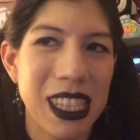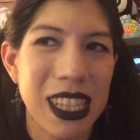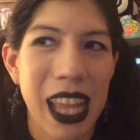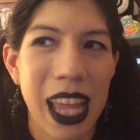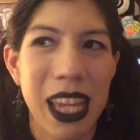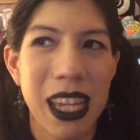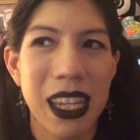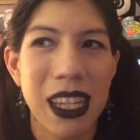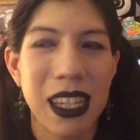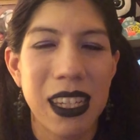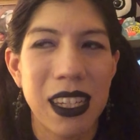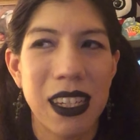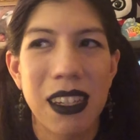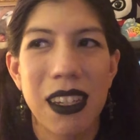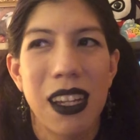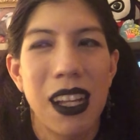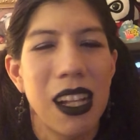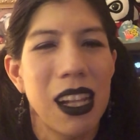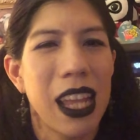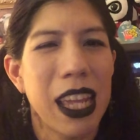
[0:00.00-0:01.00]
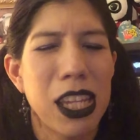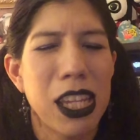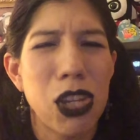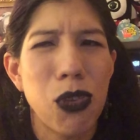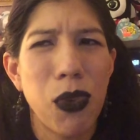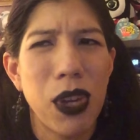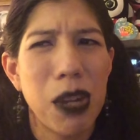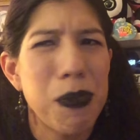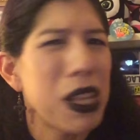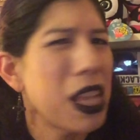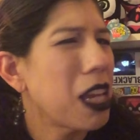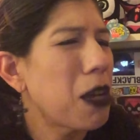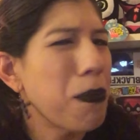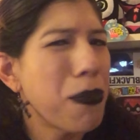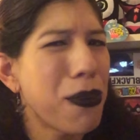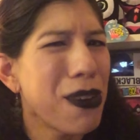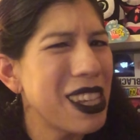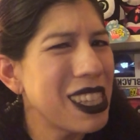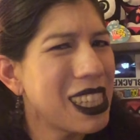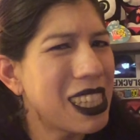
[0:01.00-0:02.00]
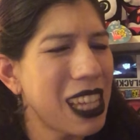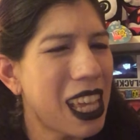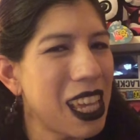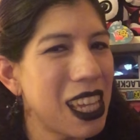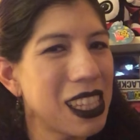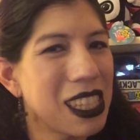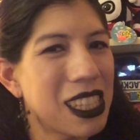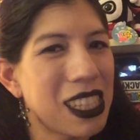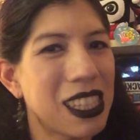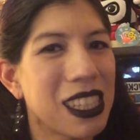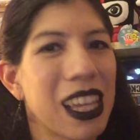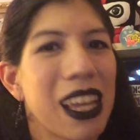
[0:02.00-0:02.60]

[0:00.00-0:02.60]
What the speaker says: like you want to be like a princess